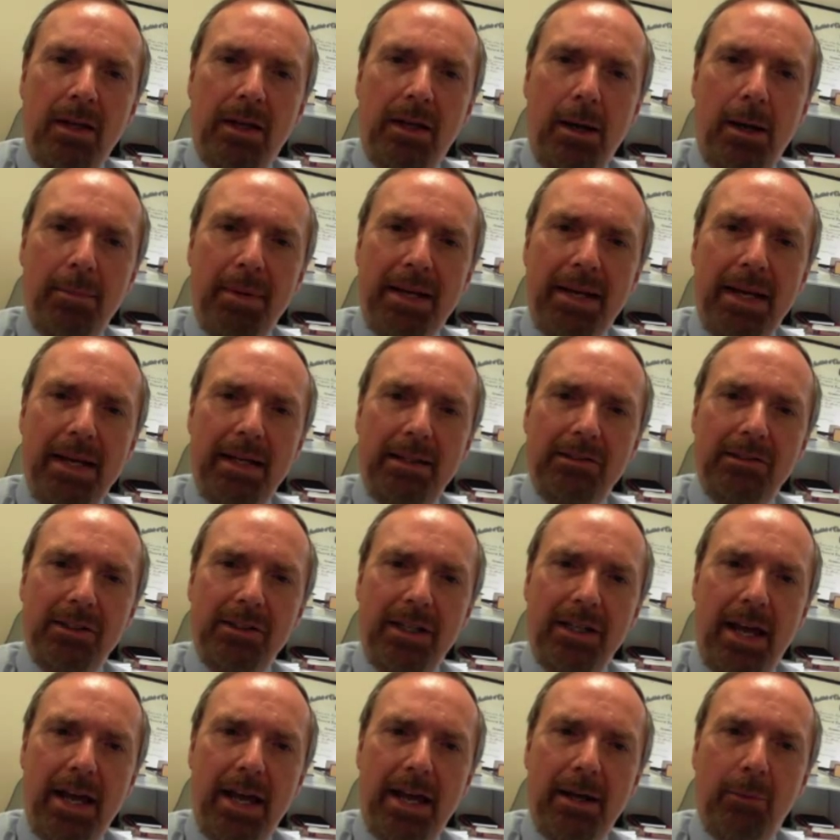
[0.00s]
Coming in
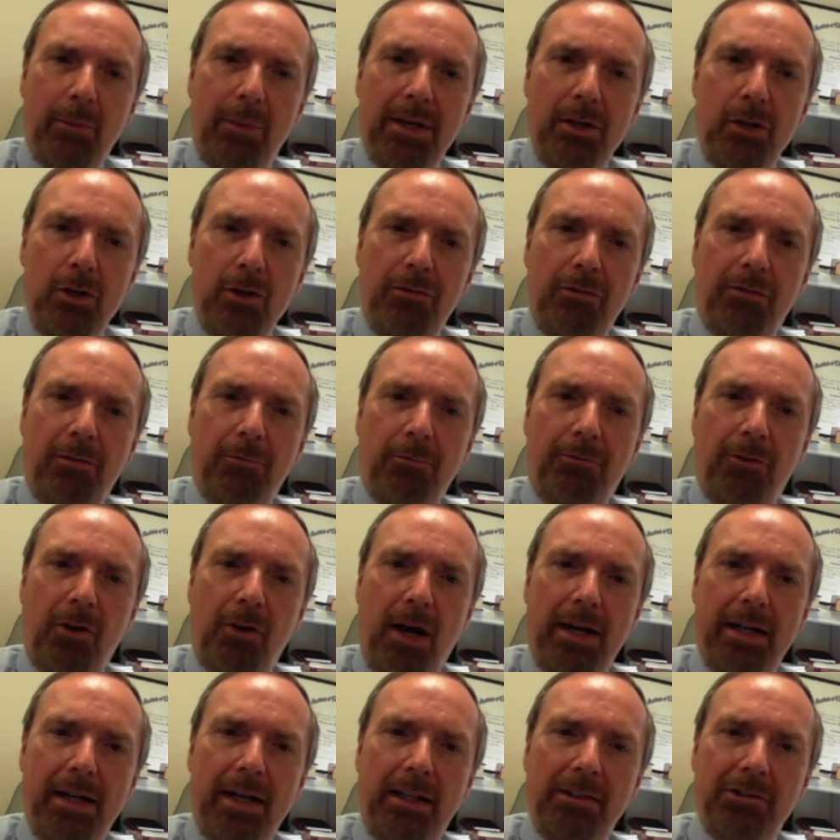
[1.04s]
today, we knew from
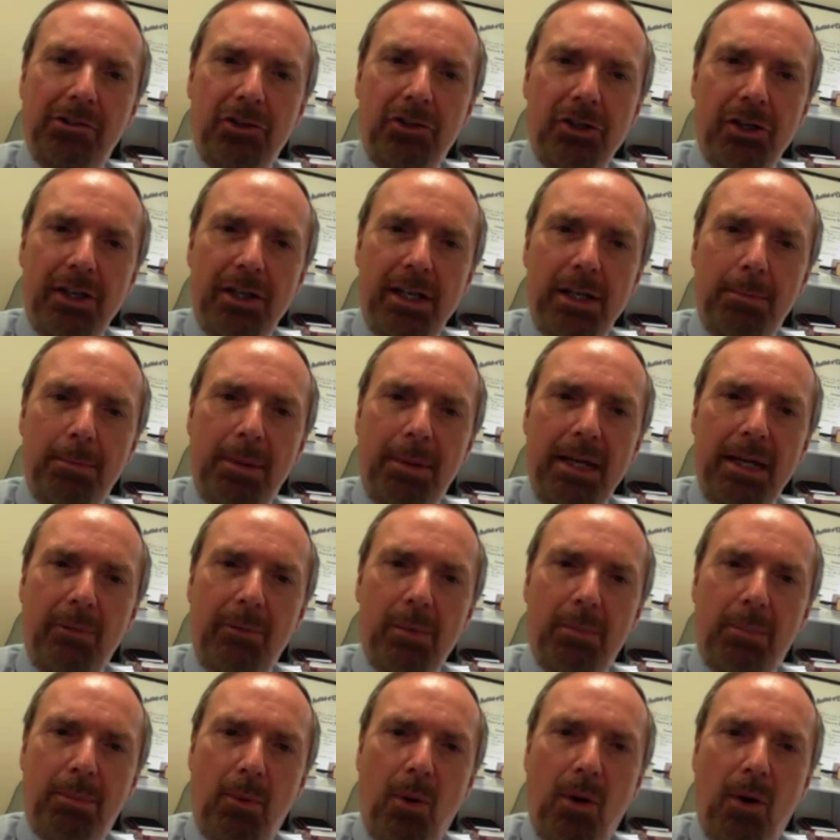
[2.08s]
Friday's GDP
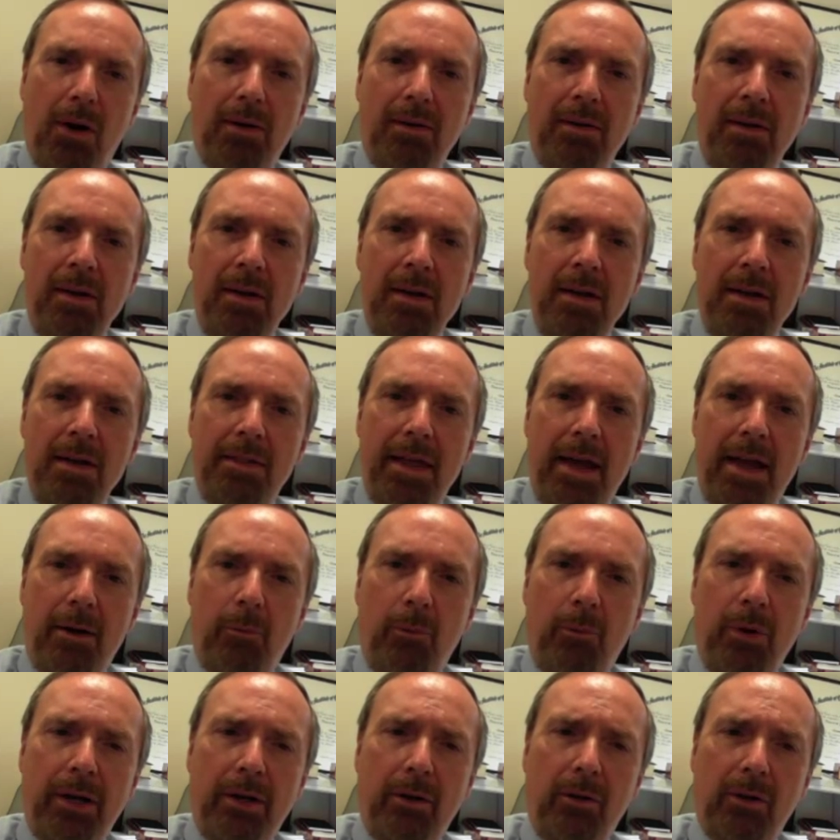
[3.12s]
report
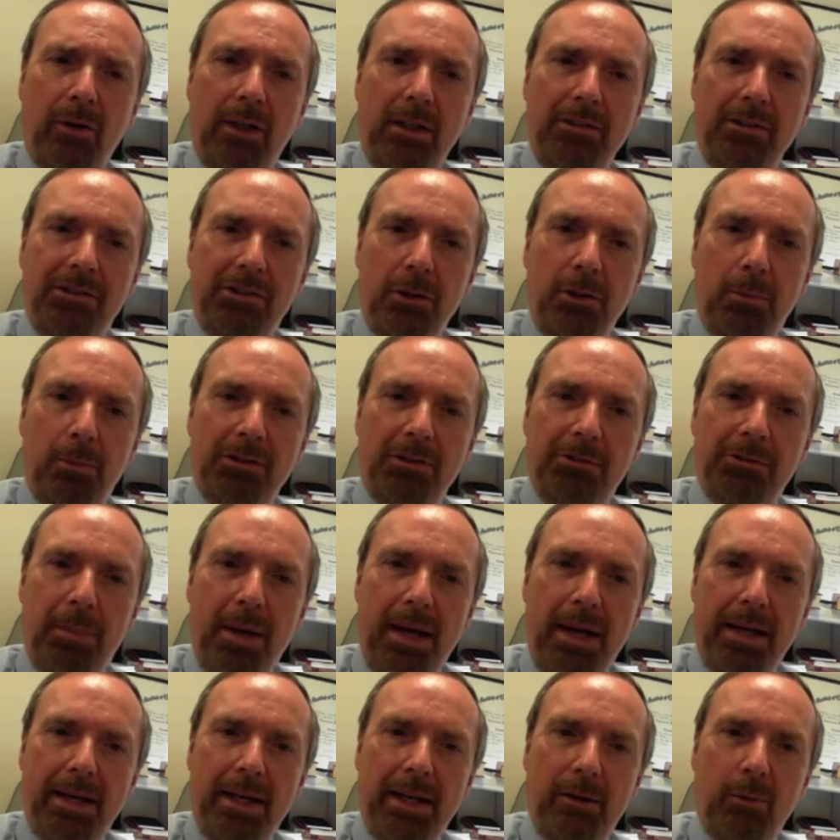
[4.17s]
that real consumer
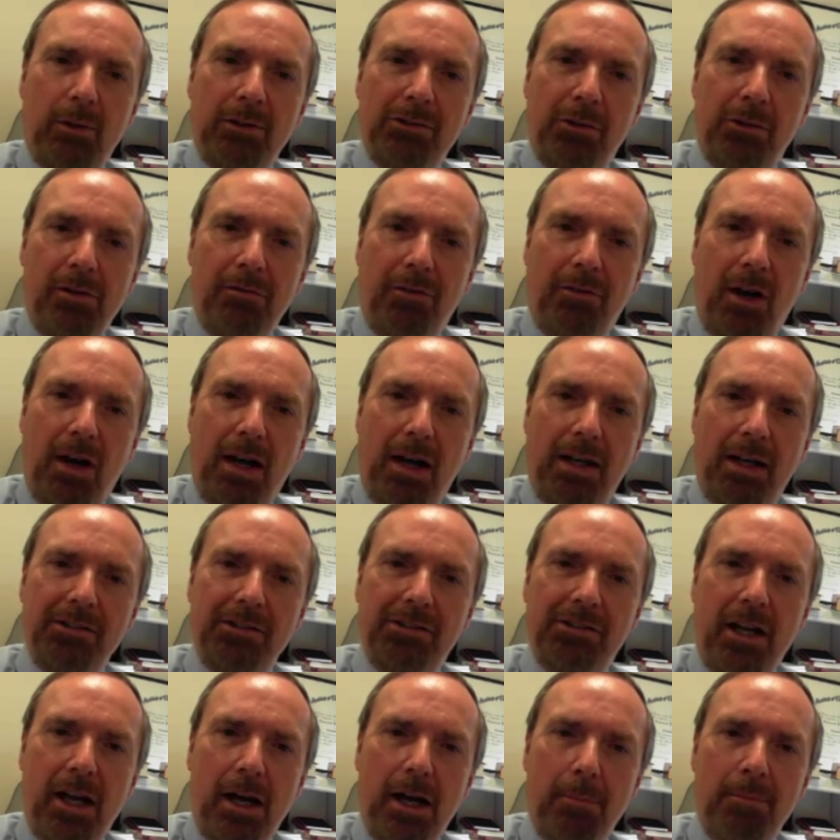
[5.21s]
spending was
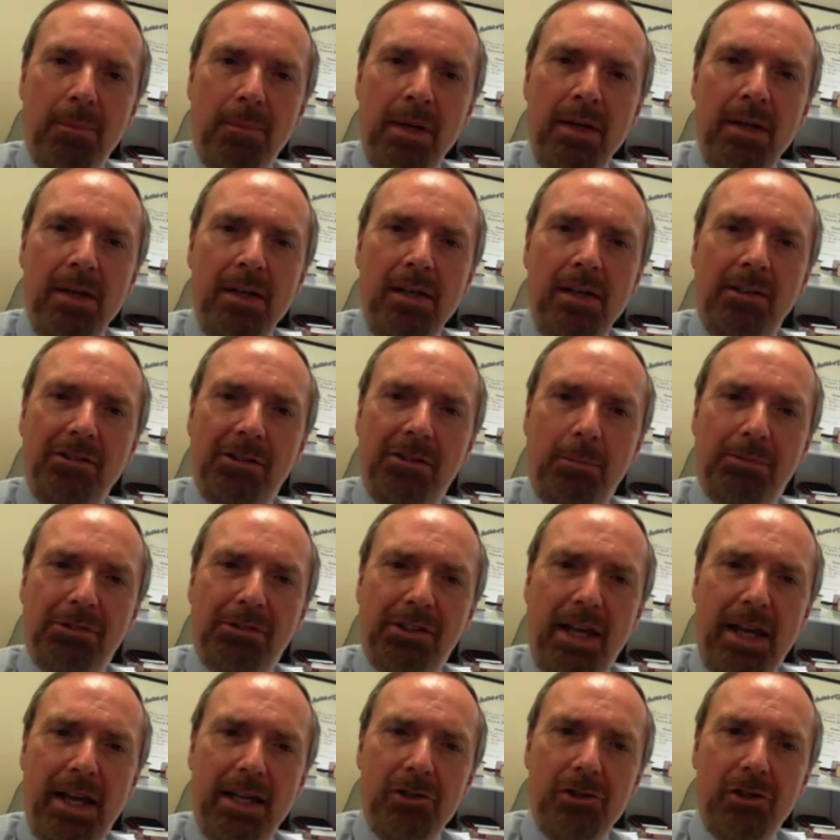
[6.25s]
revised up
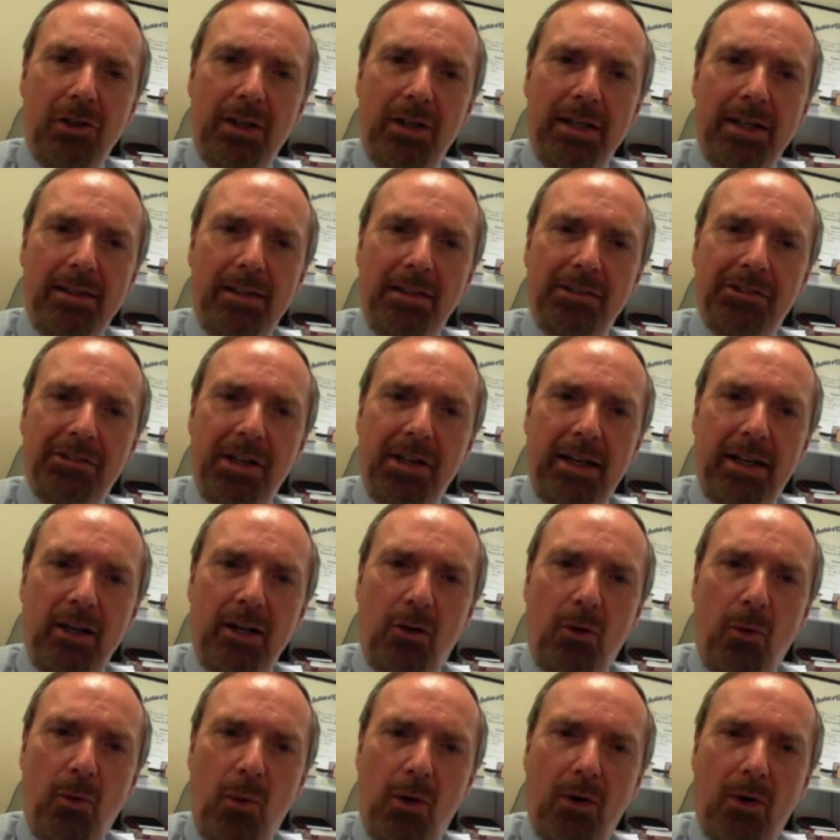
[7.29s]
substantially in the
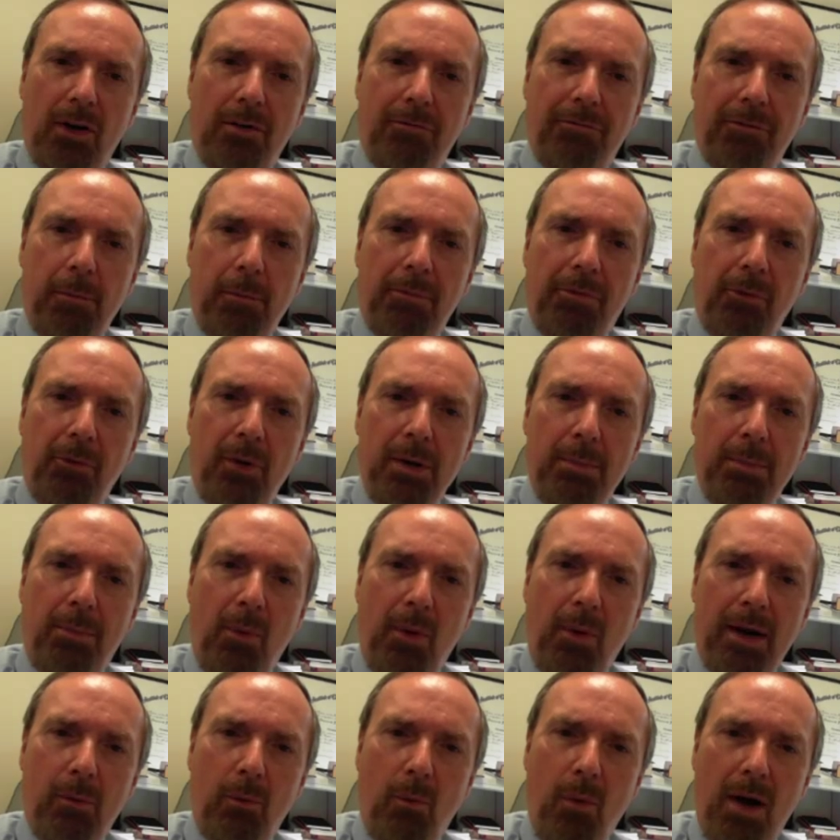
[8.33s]
second quarter from
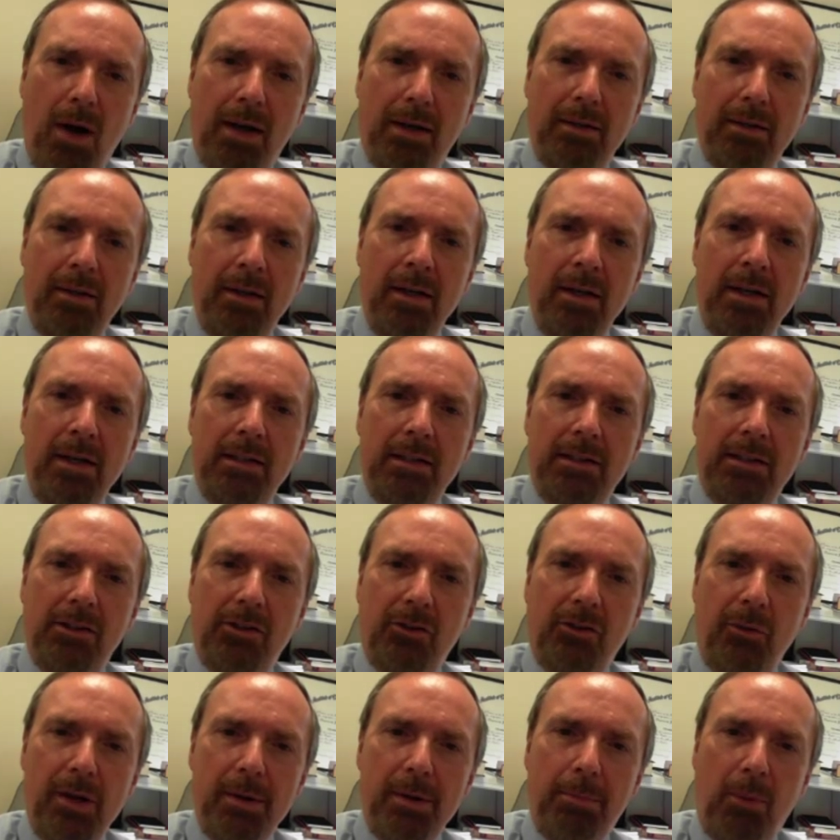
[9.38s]
3.1 to
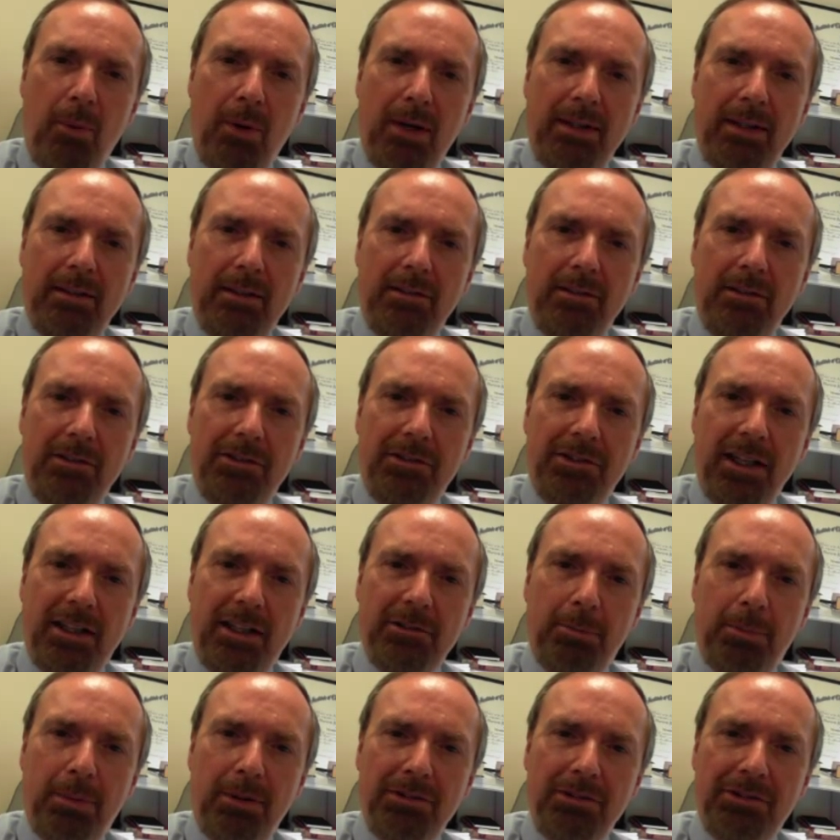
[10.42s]

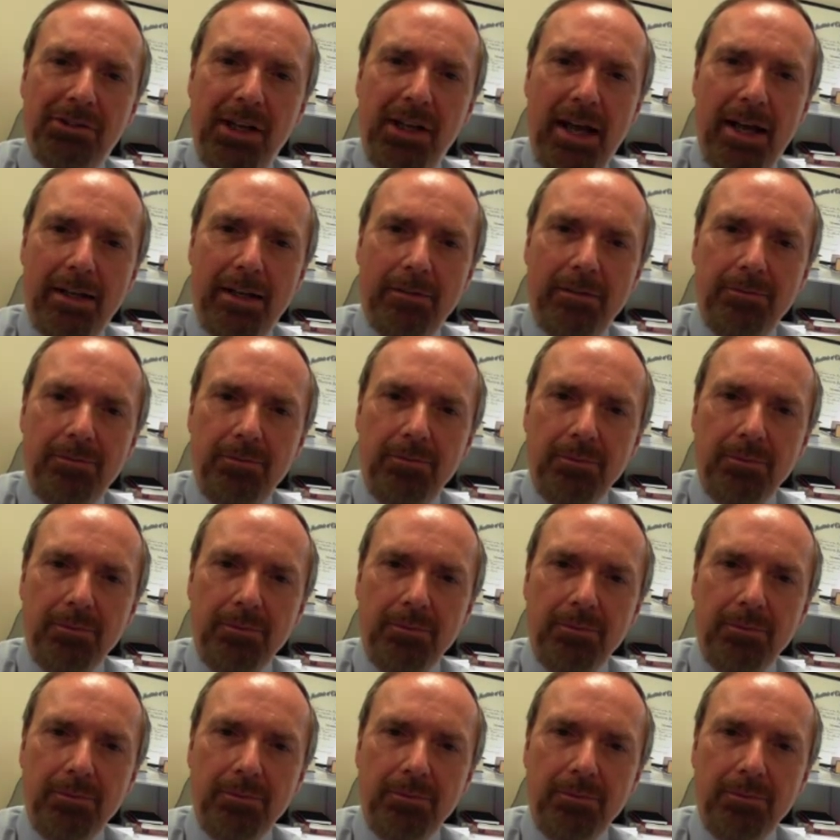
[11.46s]
3.6%.